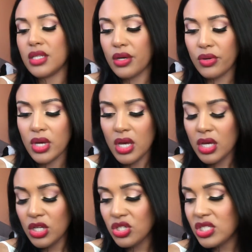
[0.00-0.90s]
So
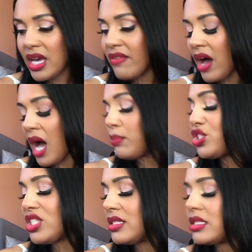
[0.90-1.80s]
you just have
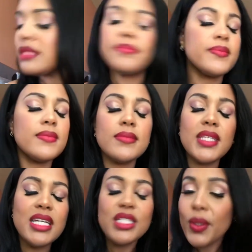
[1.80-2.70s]
options,
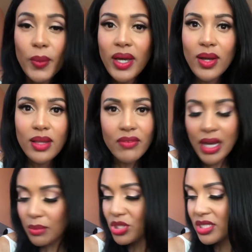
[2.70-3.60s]
and don't we all love
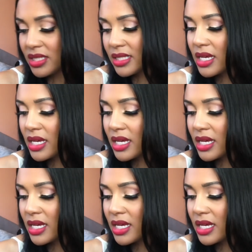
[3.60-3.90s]
options?